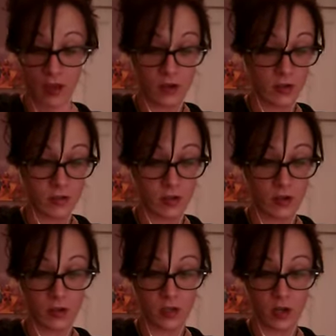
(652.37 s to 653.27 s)
Aries in
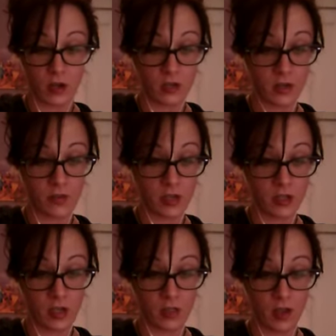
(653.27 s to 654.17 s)
your chart, definitely
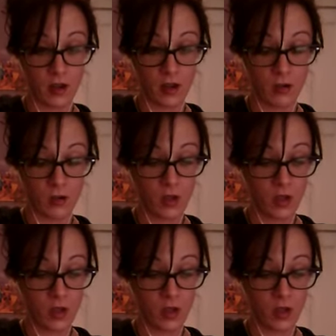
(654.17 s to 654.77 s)
check that out.